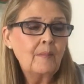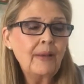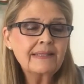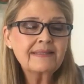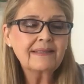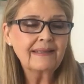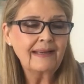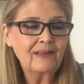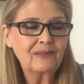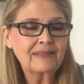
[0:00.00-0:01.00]

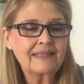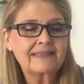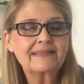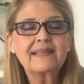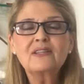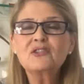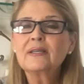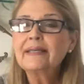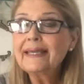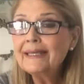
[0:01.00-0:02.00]
Bezalel is such
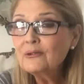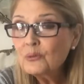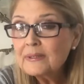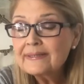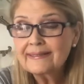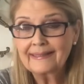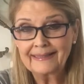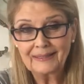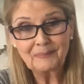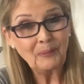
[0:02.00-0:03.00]
an
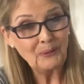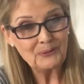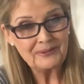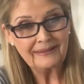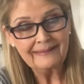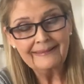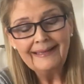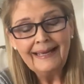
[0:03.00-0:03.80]
interesting person.